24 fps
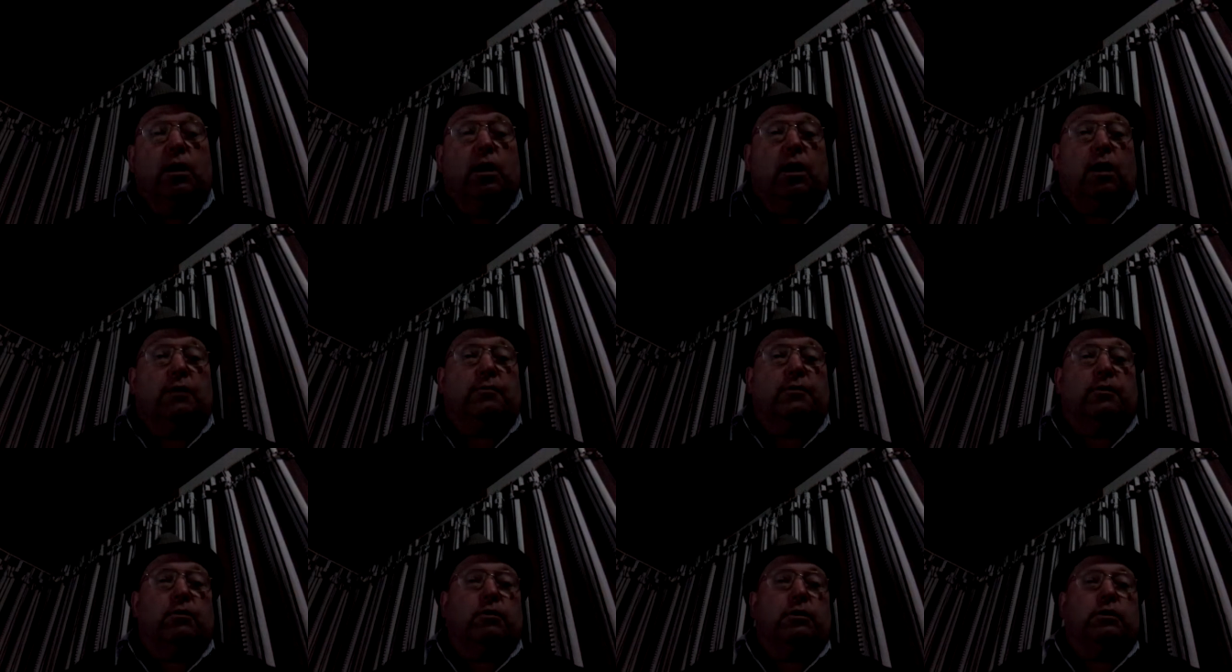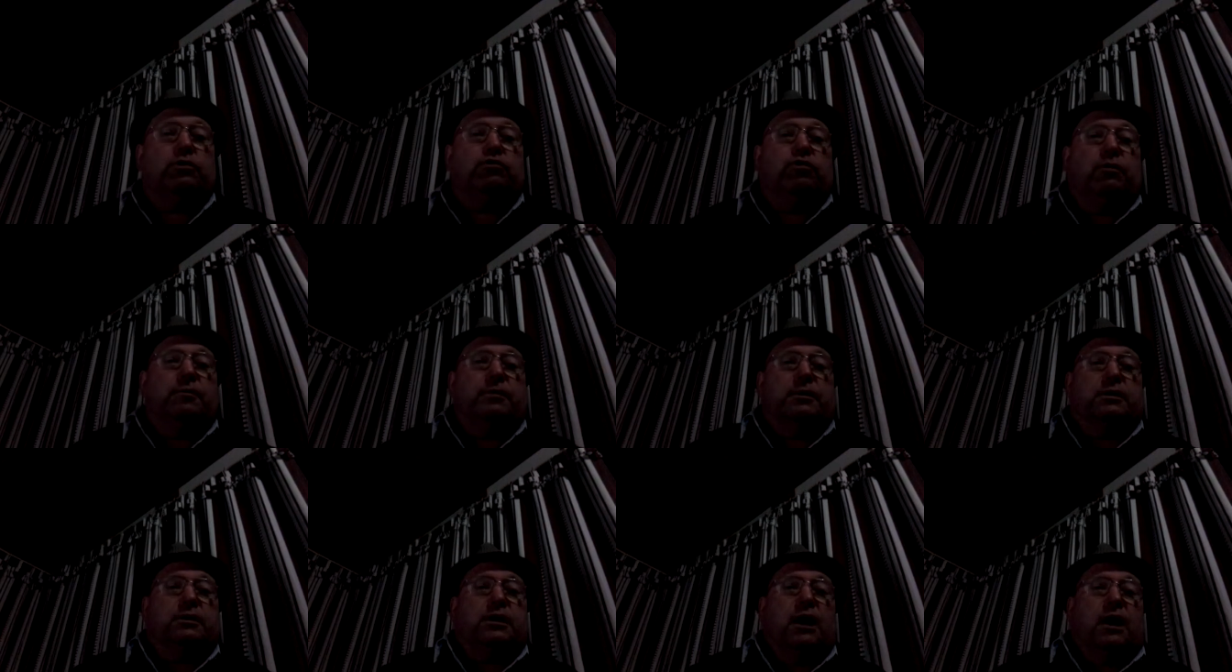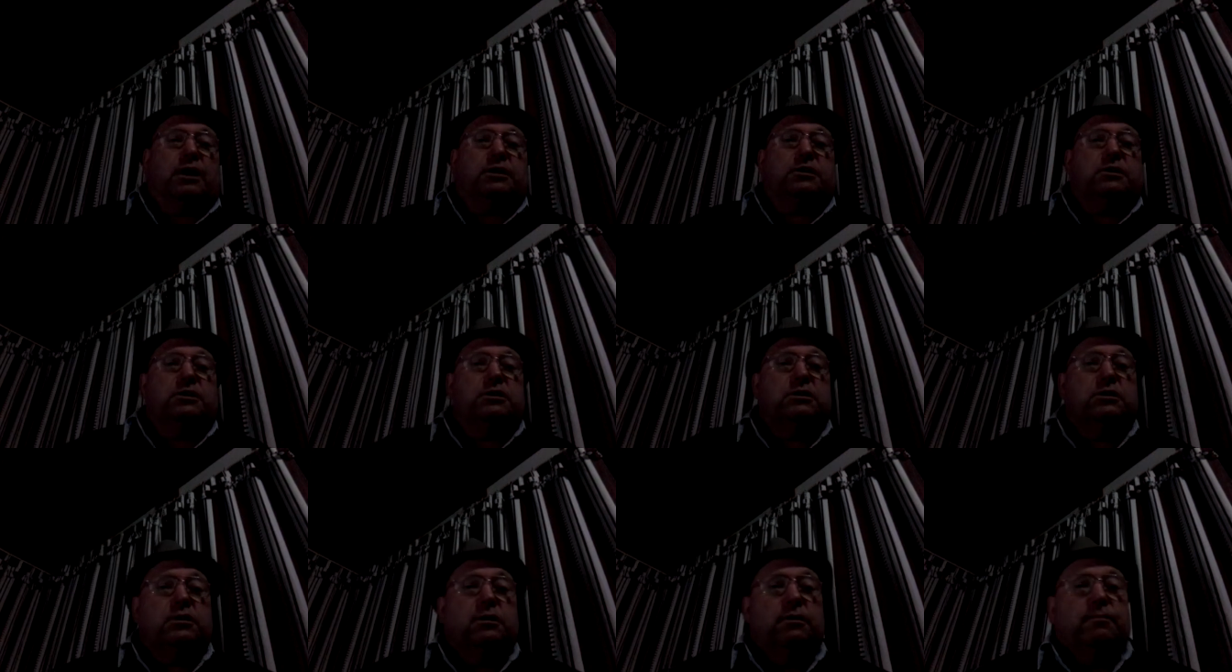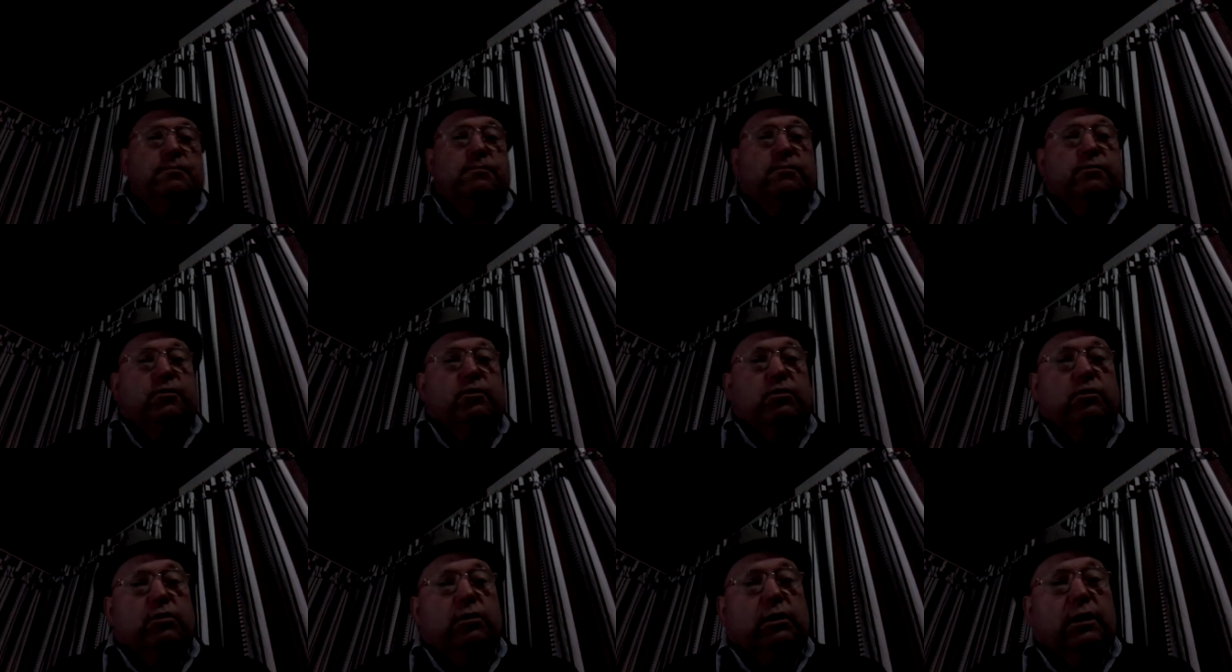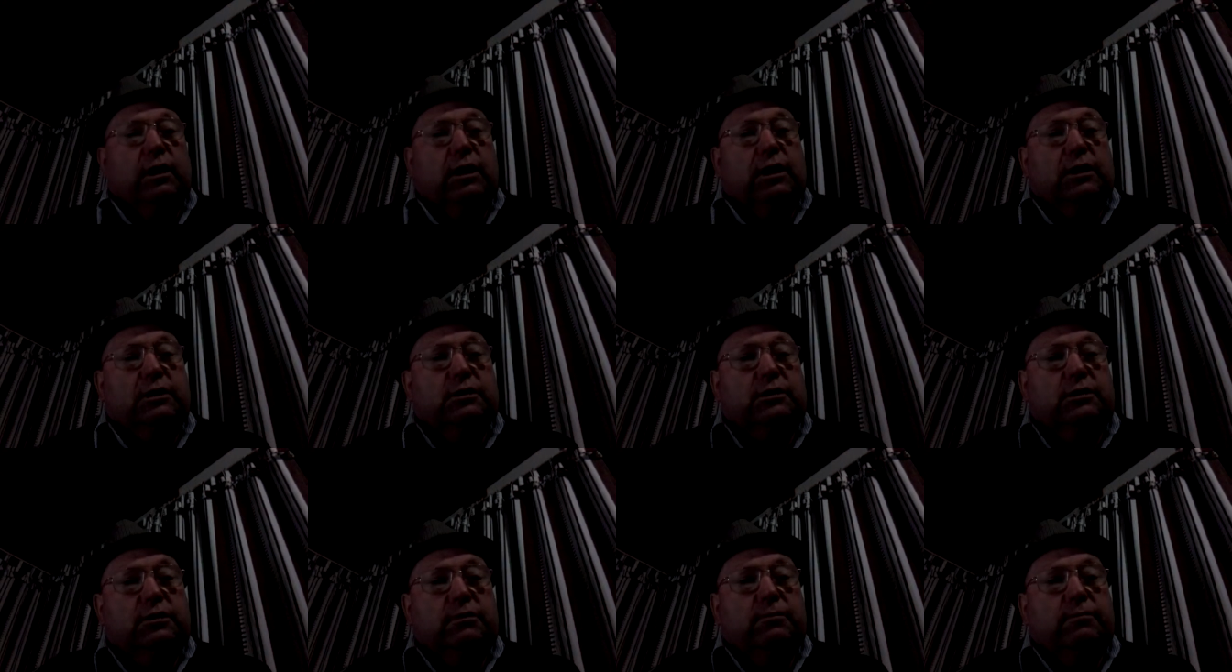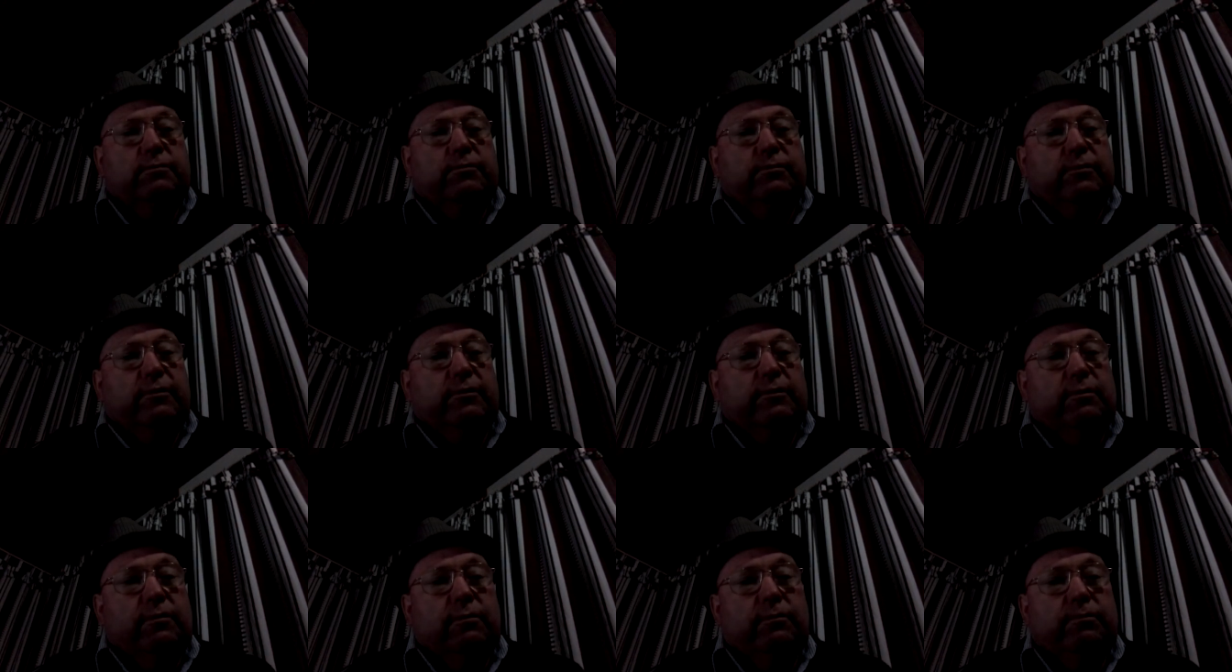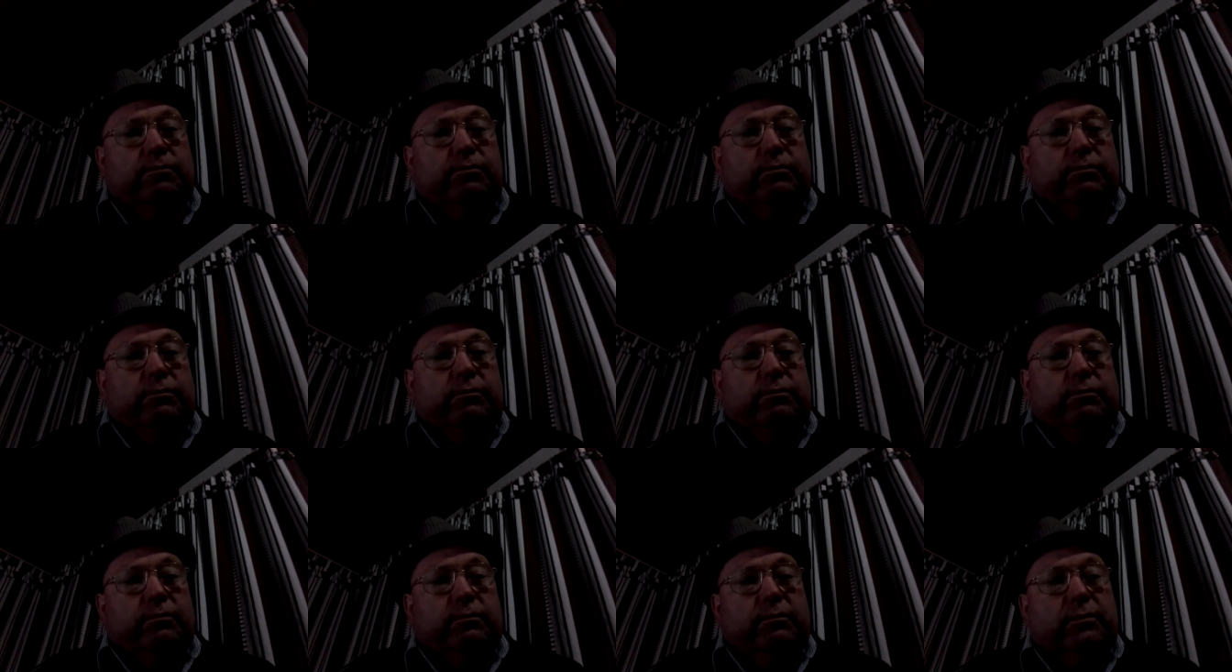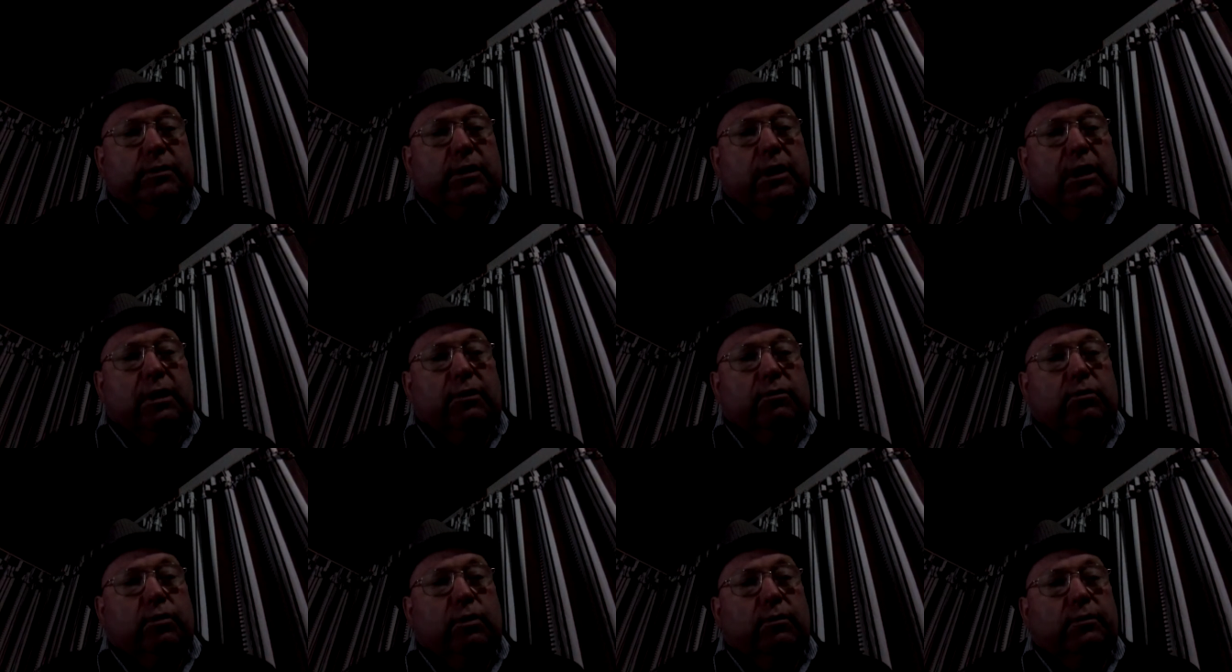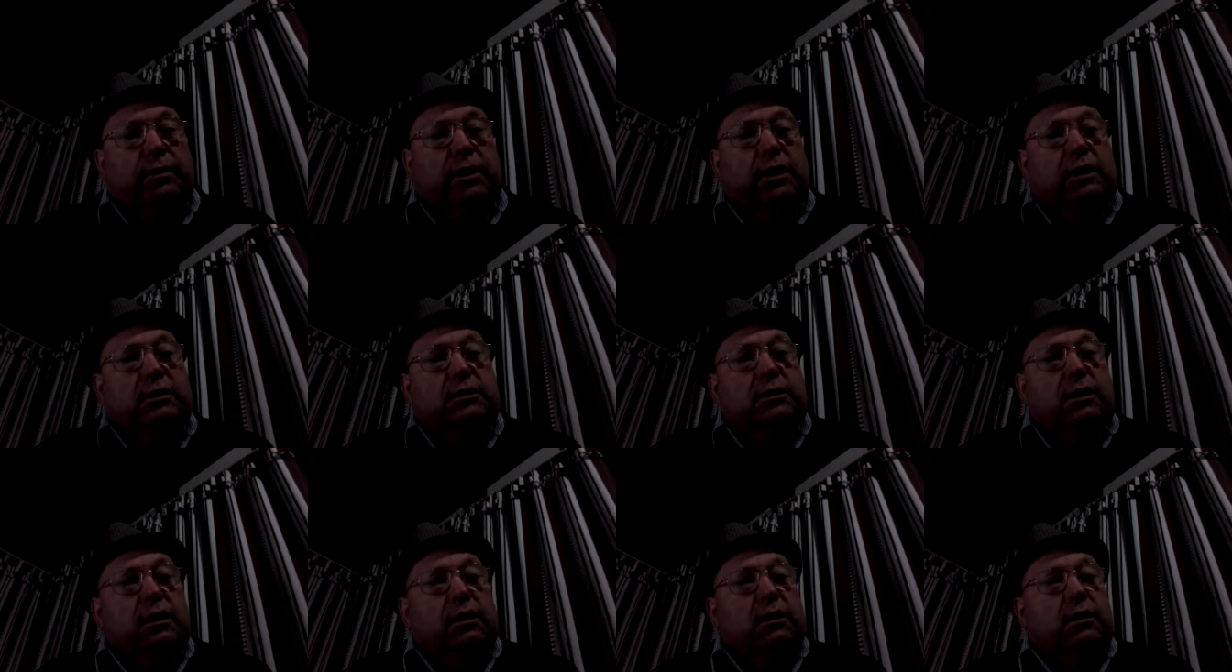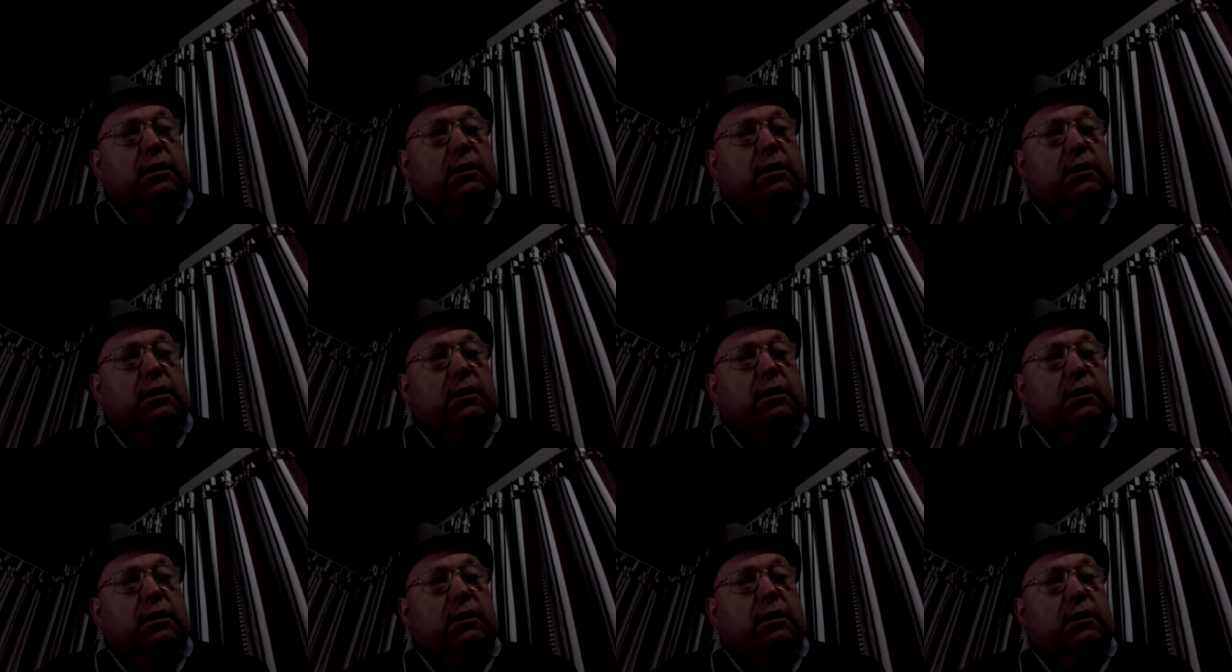I've already driven taxis for the last 10, 12 years.